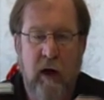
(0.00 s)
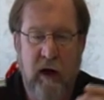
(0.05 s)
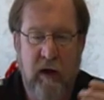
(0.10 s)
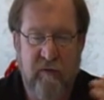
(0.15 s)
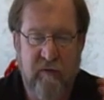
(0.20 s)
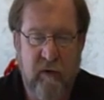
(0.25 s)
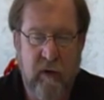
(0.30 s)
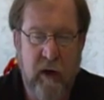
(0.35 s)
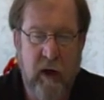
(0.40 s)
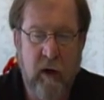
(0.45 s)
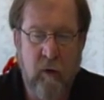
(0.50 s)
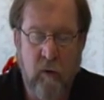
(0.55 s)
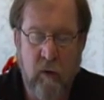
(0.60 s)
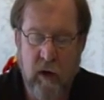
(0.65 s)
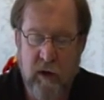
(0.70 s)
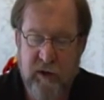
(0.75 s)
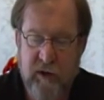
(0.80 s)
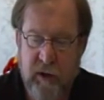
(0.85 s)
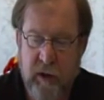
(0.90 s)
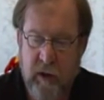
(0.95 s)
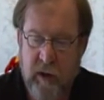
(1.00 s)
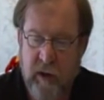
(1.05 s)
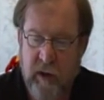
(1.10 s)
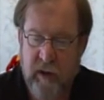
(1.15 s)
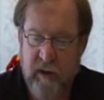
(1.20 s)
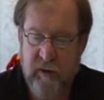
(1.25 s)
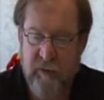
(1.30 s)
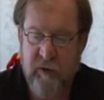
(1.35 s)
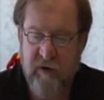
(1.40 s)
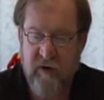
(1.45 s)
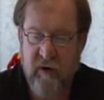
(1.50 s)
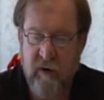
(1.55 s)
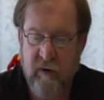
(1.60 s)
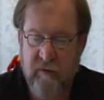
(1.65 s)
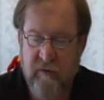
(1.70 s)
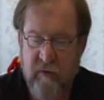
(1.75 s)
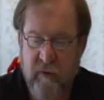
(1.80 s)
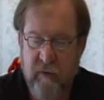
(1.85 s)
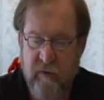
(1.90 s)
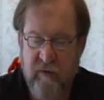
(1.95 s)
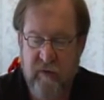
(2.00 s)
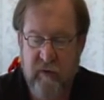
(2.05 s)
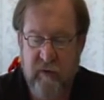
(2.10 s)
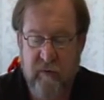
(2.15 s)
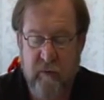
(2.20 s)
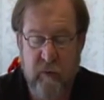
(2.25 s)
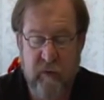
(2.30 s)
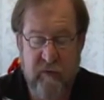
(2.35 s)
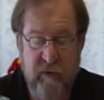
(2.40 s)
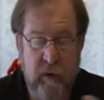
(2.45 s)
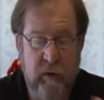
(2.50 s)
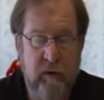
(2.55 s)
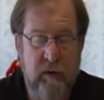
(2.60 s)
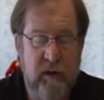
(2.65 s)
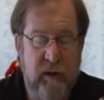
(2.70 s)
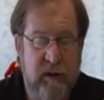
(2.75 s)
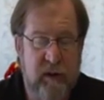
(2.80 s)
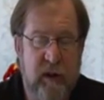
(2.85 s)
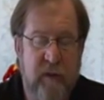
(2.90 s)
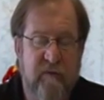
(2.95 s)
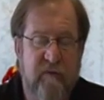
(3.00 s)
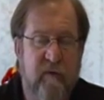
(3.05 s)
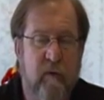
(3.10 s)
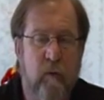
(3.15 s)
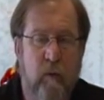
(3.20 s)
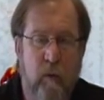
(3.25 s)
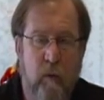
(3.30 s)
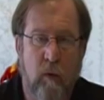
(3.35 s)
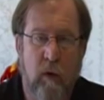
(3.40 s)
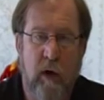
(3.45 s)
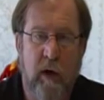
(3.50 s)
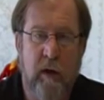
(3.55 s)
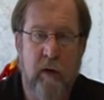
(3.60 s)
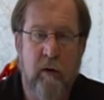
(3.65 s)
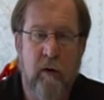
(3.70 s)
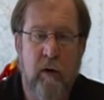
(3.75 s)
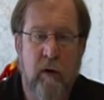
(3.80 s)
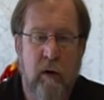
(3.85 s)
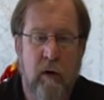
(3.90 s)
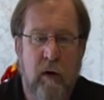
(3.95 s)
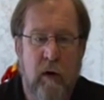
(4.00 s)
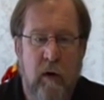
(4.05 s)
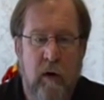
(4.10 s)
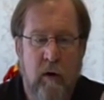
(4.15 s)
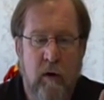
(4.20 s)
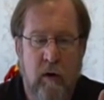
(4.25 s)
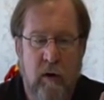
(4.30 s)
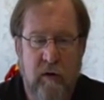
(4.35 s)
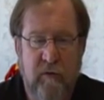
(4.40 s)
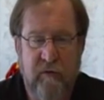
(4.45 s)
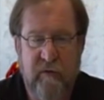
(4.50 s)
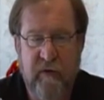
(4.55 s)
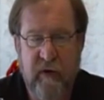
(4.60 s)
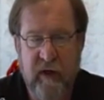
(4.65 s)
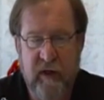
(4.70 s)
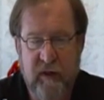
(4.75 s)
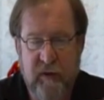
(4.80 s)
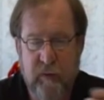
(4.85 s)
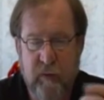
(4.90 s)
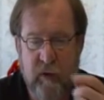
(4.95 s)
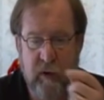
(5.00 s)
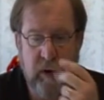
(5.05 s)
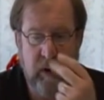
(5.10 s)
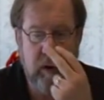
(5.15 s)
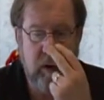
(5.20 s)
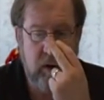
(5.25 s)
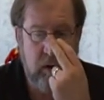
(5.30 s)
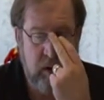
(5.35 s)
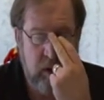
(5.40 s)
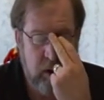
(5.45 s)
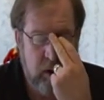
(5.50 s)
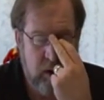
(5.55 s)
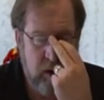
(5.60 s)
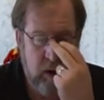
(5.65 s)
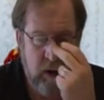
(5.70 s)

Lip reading: I have not watched any SVR reviews except for one on Facebook,